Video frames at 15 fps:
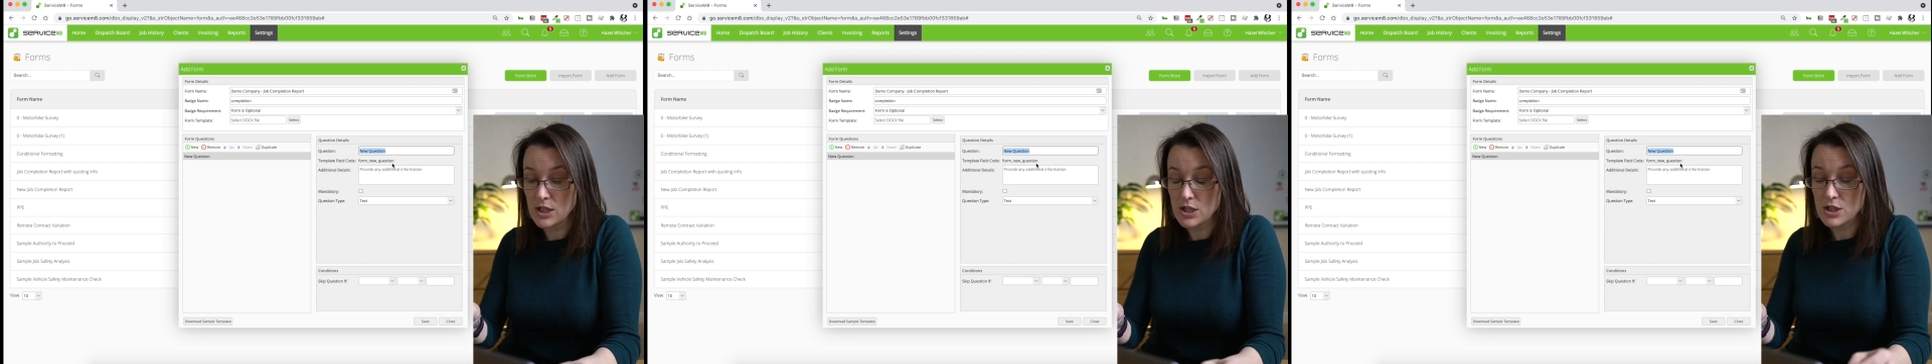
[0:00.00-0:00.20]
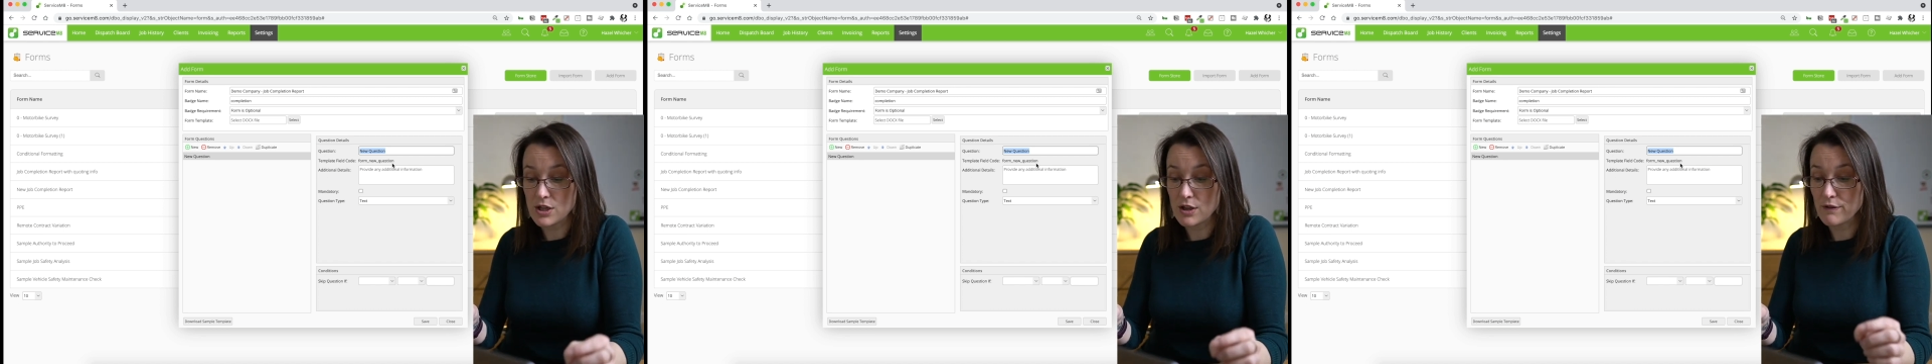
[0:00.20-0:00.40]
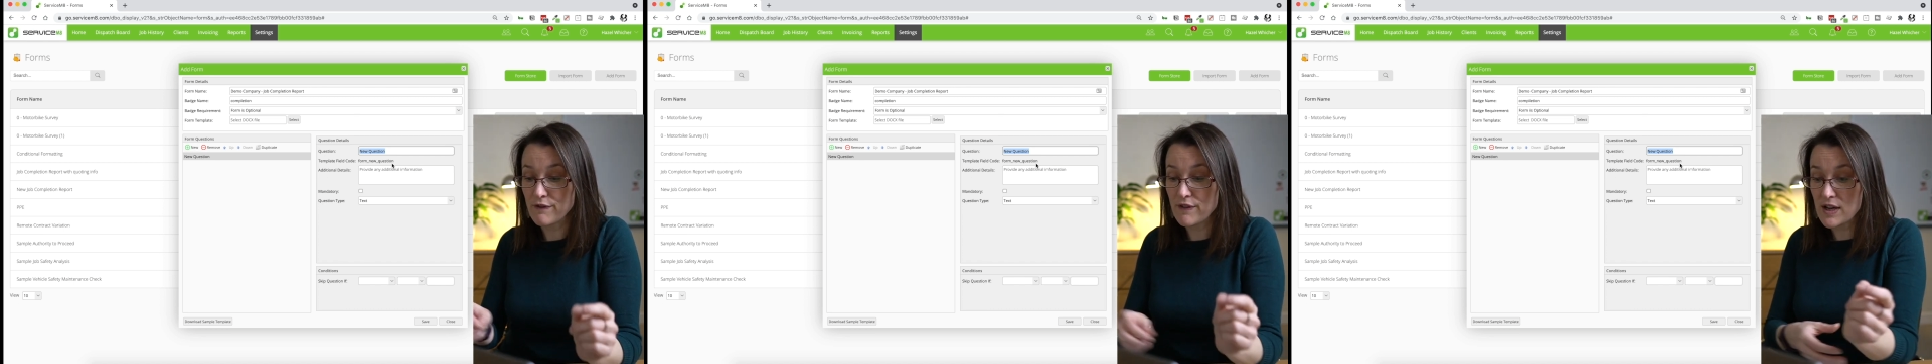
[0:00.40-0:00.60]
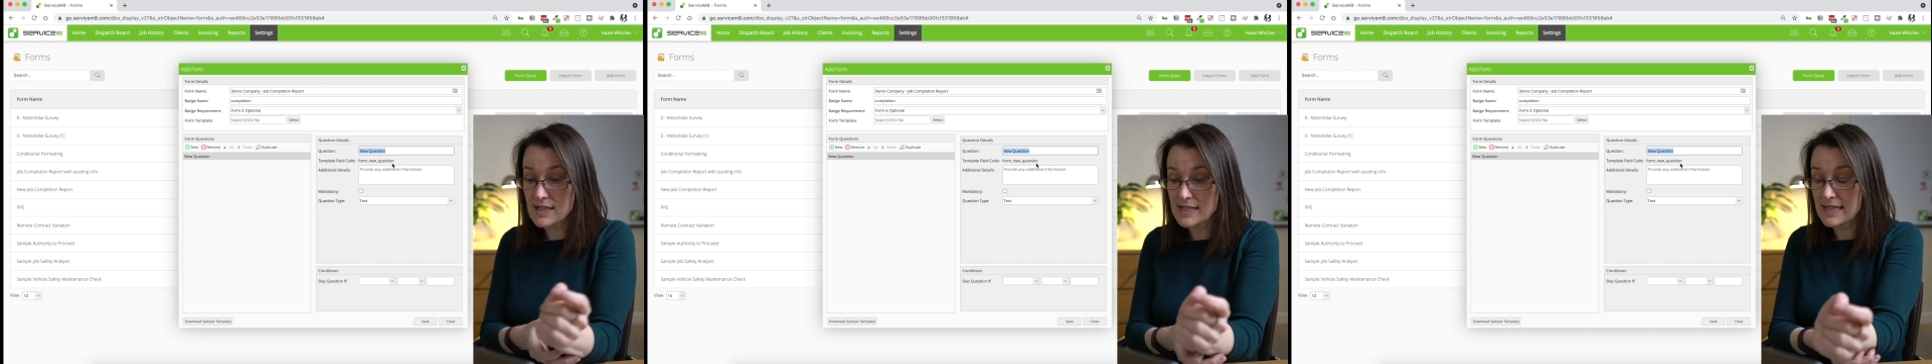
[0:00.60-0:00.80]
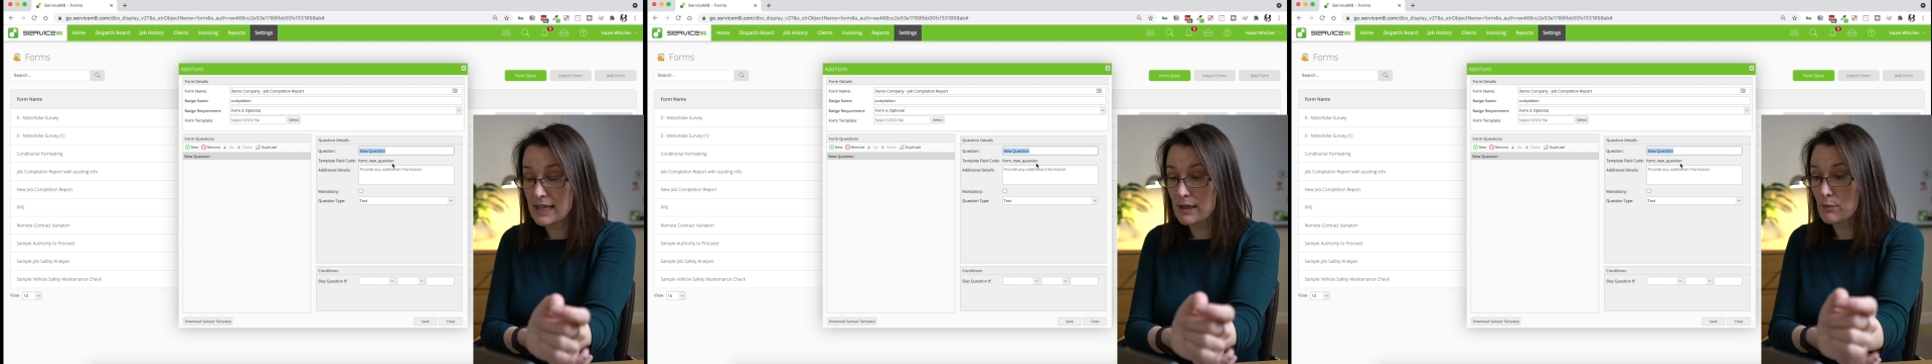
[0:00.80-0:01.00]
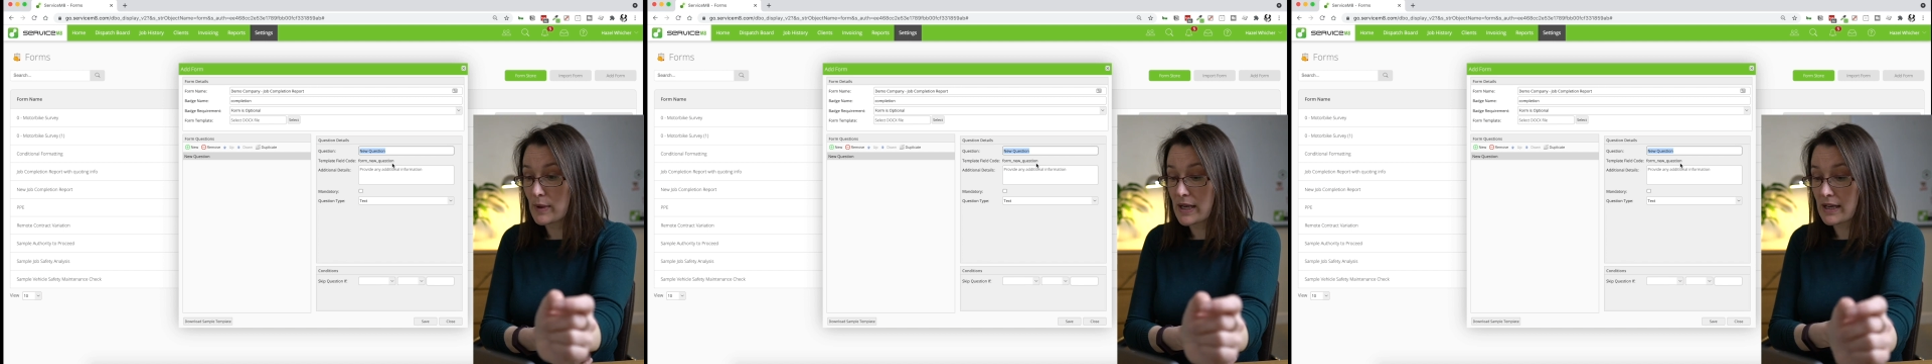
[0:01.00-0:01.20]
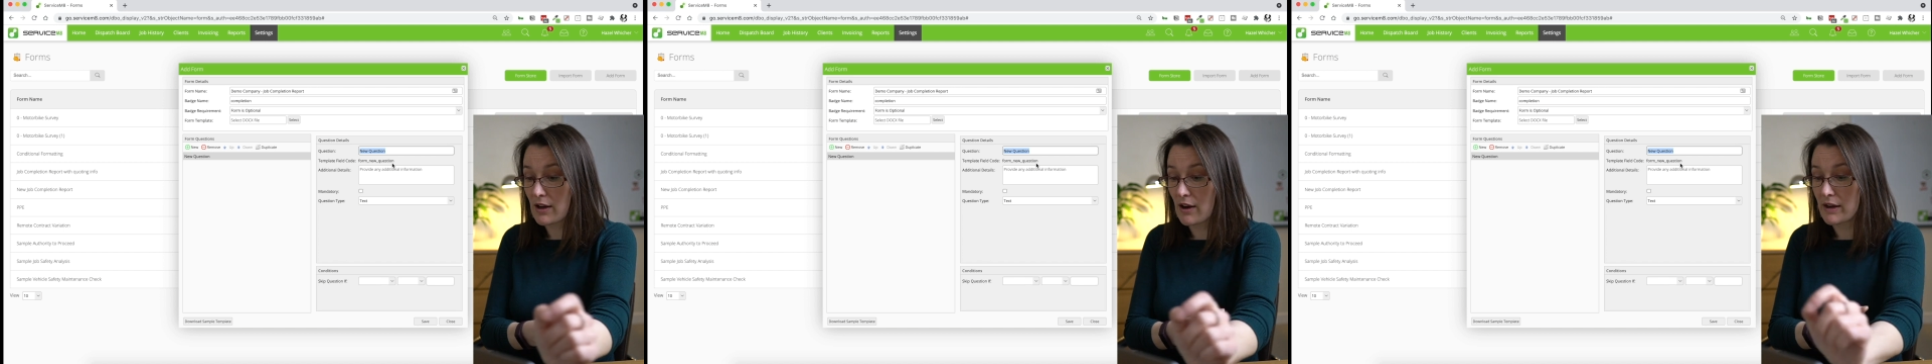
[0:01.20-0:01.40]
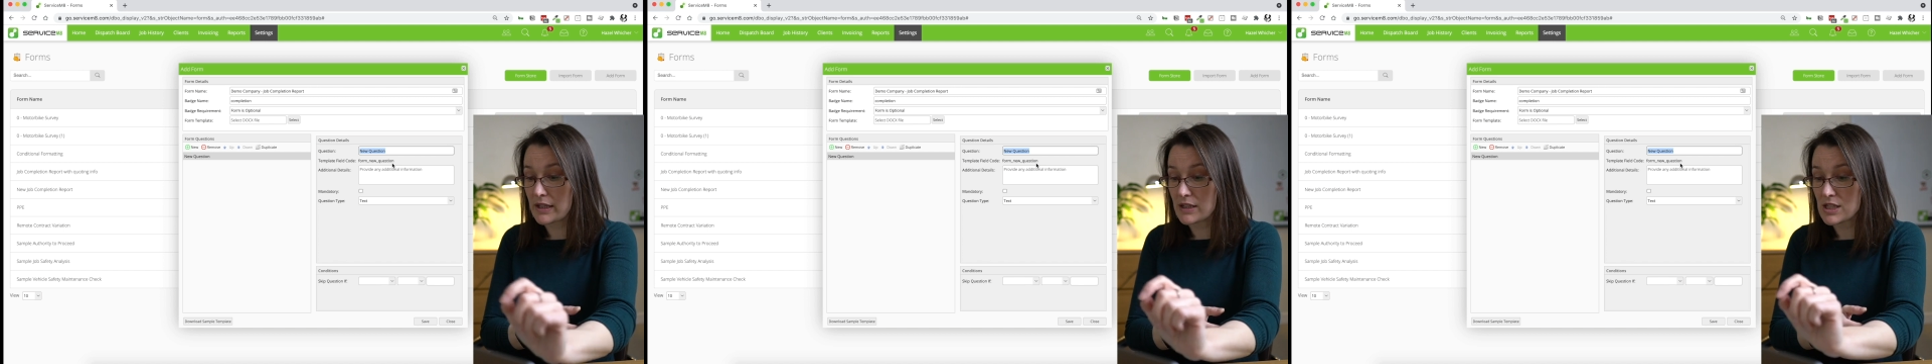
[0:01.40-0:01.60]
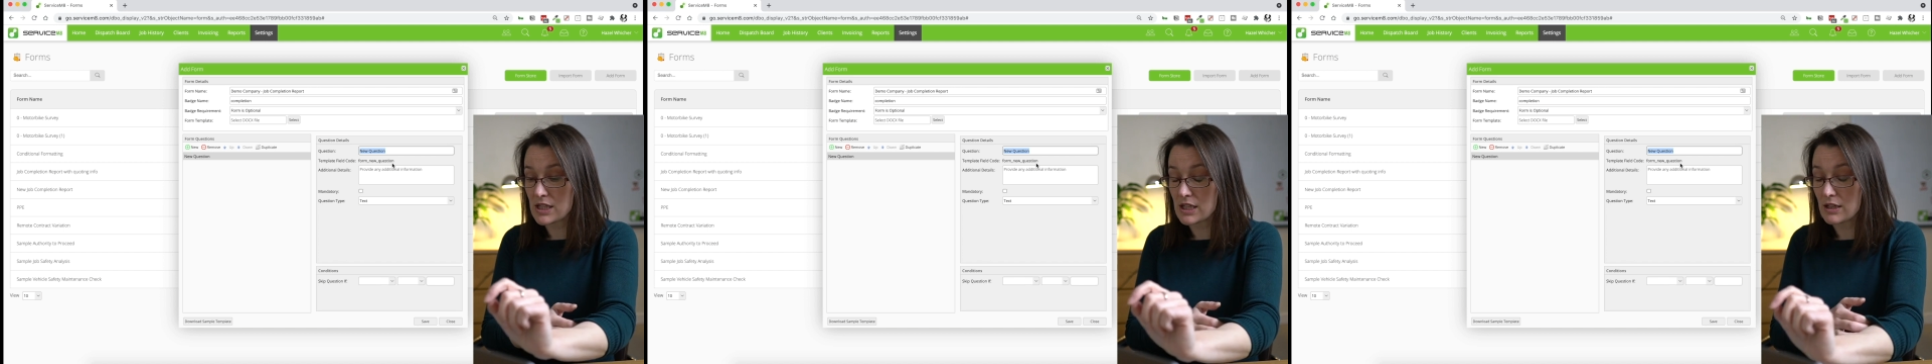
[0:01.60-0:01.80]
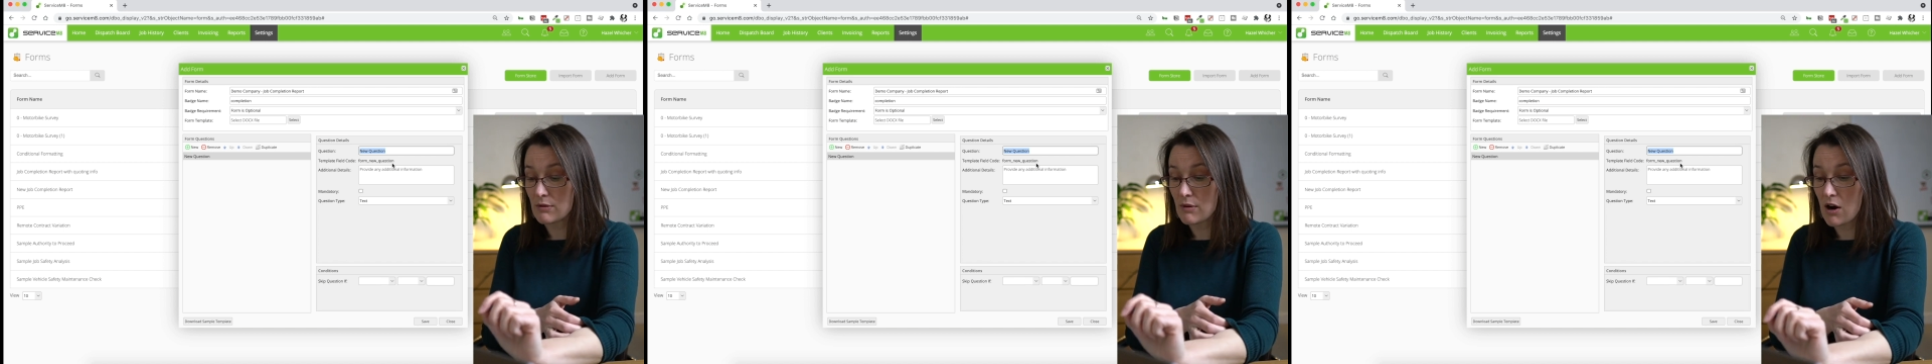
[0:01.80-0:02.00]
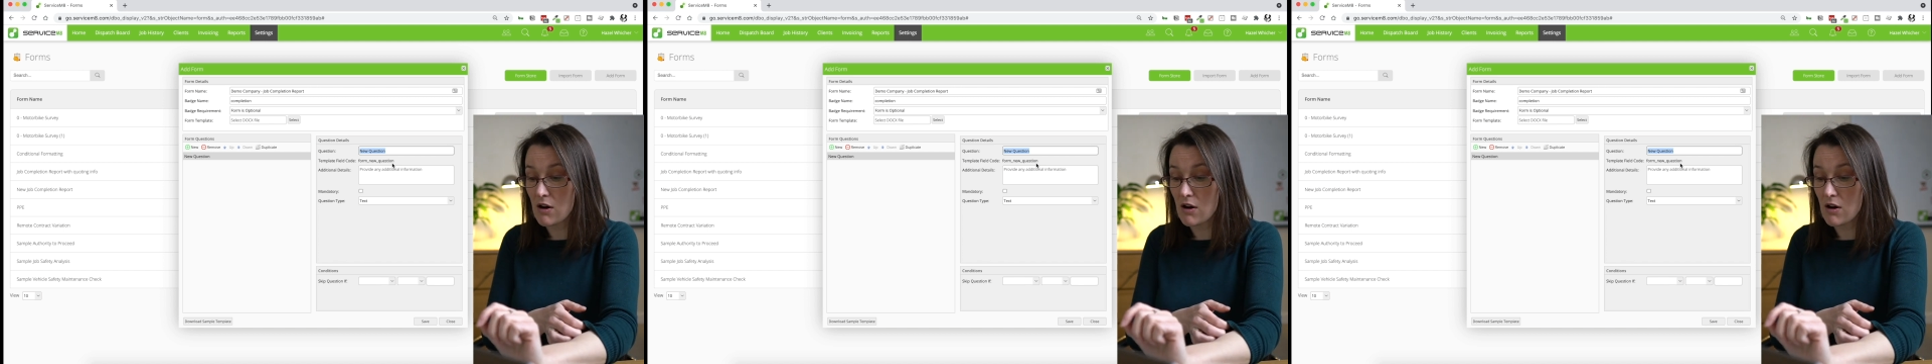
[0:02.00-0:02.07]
So the first thing we're going to